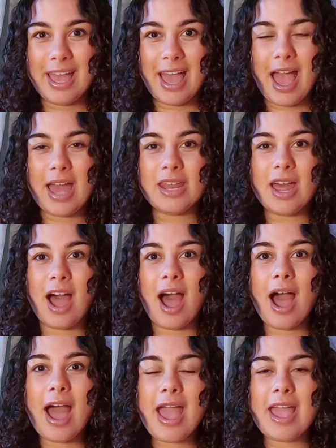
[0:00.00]
And
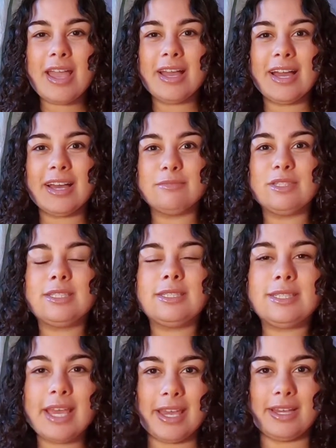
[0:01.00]
I am
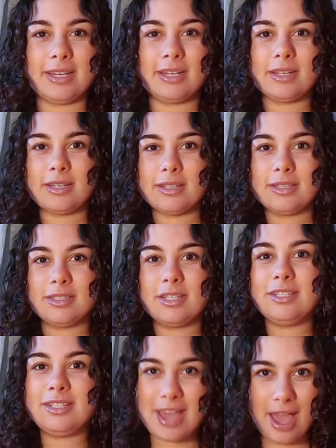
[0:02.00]
sick to
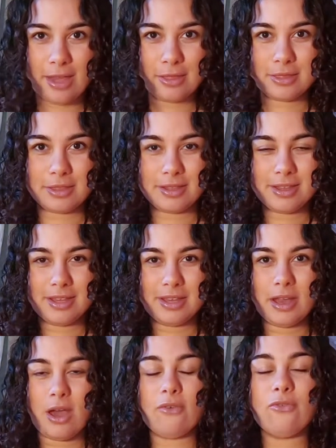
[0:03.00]
death
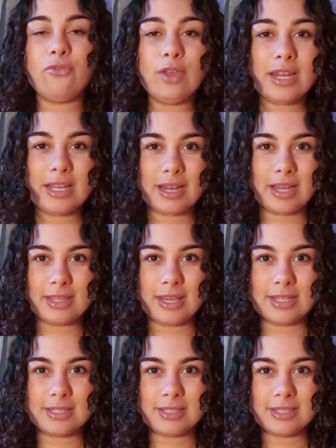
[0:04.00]
of feeling like
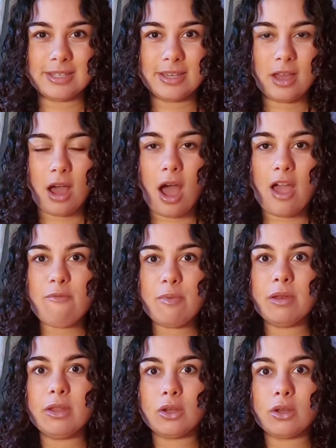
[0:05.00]
this. I've
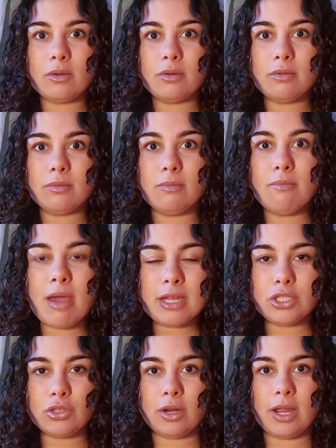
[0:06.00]
been
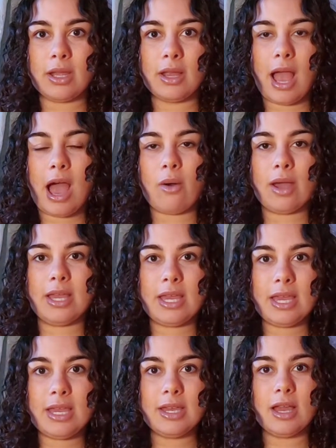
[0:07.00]
measuring how I
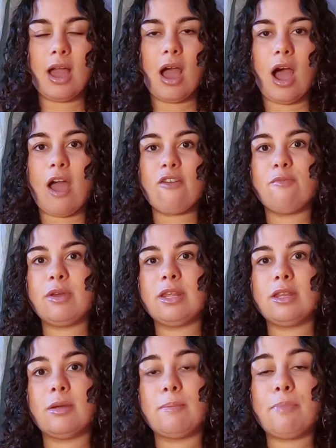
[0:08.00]
eat. I've been
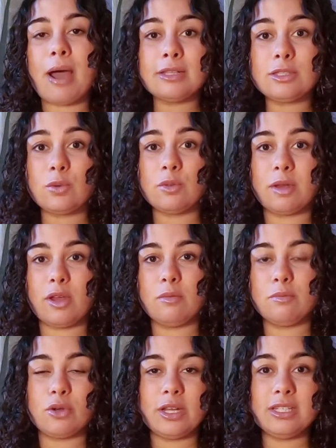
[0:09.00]
in a battle with my own
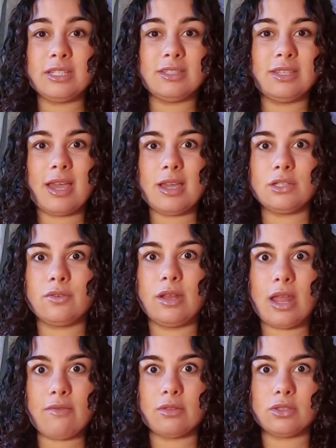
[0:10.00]
body since the age of
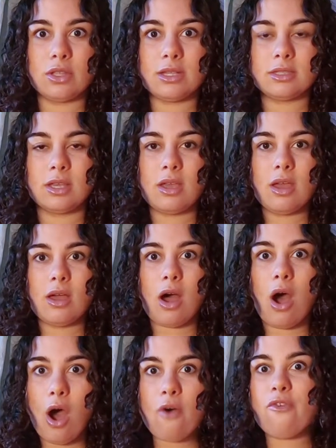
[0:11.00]
11, so that's
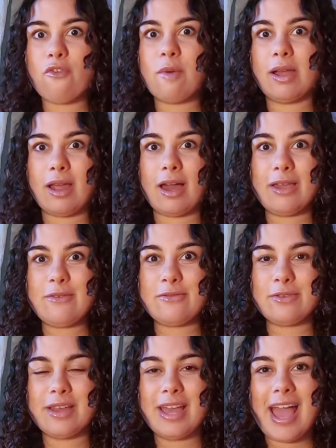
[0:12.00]
half of my life.
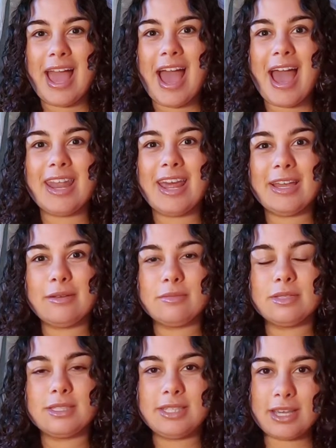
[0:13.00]
And I am
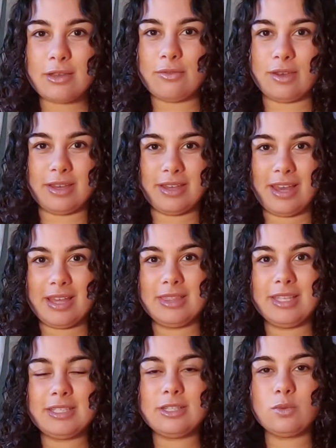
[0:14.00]
sick of it. And
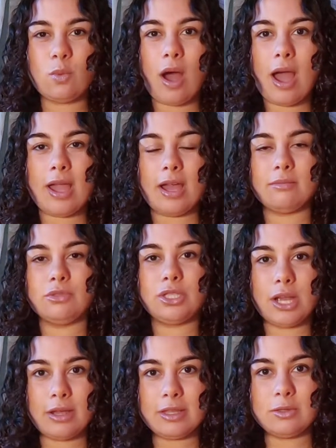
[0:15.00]
this is why I'm
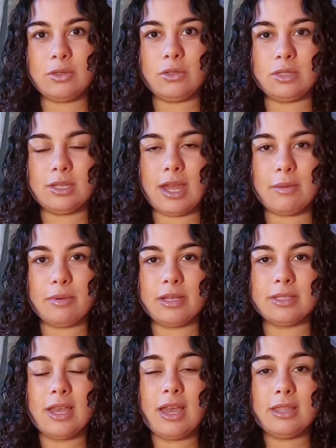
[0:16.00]
sharing this with you today,
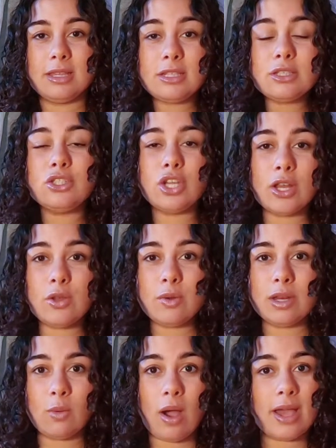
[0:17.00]
because this is
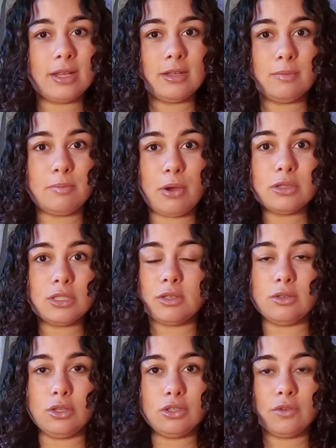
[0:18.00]
genuinely why I didn't post a
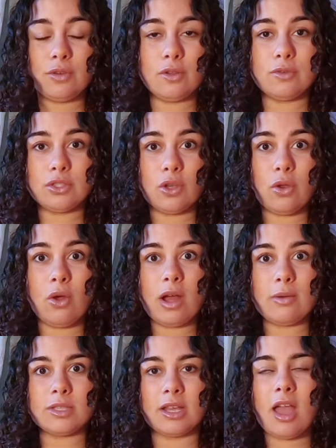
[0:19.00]
YouTube video for so long. I
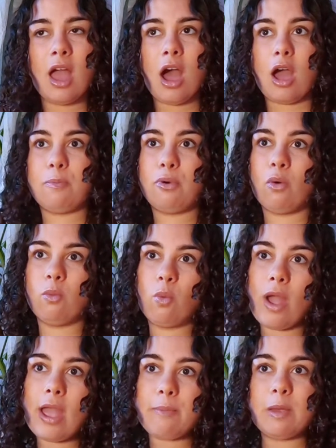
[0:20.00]
was like, I put on
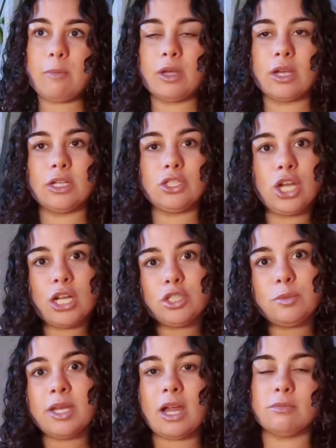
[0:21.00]
weight, people are going to judge
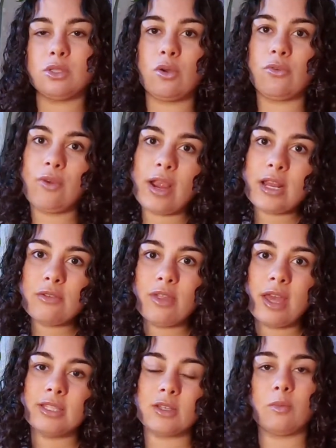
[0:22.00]
me. I'm so afraid of
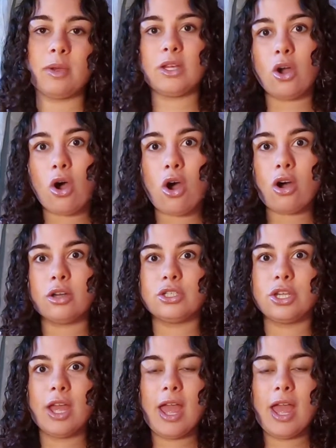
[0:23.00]
this. Oh my God.